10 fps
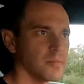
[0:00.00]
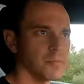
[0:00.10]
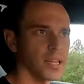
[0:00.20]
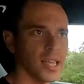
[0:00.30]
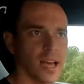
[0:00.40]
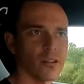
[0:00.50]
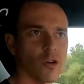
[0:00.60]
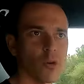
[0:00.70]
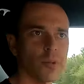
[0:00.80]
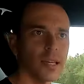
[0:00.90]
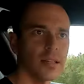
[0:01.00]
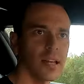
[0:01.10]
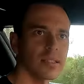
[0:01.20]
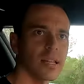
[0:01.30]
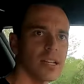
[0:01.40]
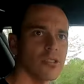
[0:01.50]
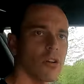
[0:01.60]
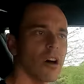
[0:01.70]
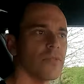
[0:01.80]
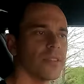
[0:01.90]
But yeah, normally, like I said, I
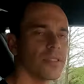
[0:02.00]
start off